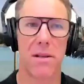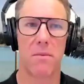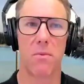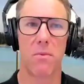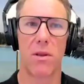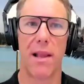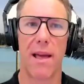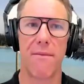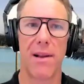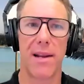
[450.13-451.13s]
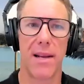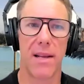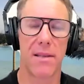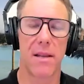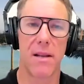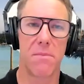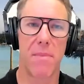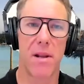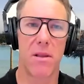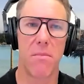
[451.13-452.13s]
on what level it is, and it's
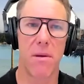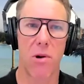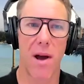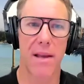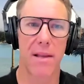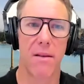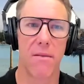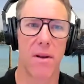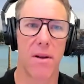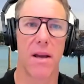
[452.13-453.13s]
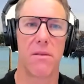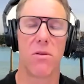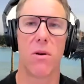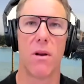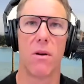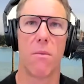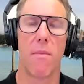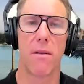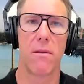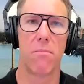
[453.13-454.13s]
better to be proactive. And I talk a lot
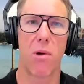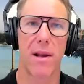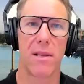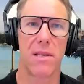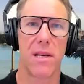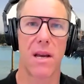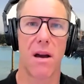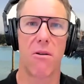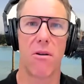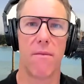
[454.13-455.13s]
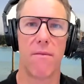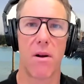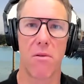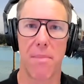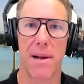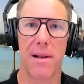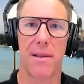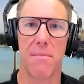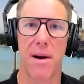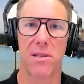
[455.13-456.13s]
about practicing our
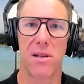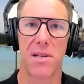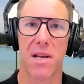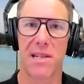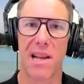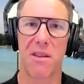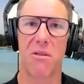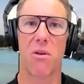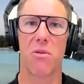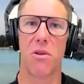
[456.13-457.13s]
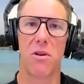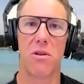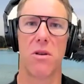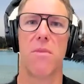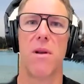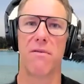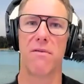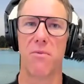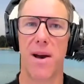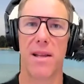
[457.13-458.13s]
vulnerability muscle, just like we go to the gym and
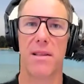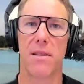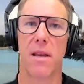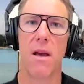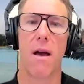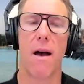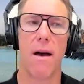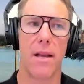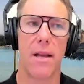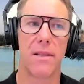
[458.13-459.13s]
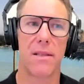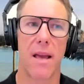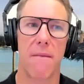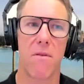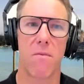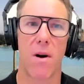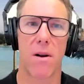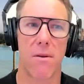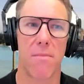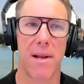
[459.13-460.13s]
lift weights. It's the same with
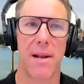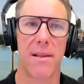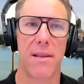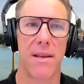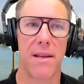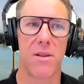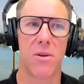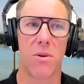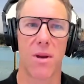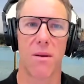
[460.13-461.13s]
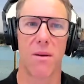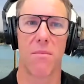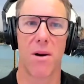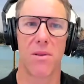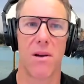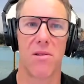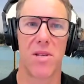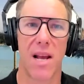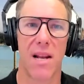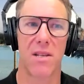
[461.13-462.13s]
vulnerability and talking about our
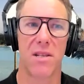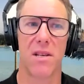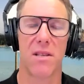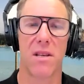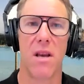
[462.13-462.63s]
challenges.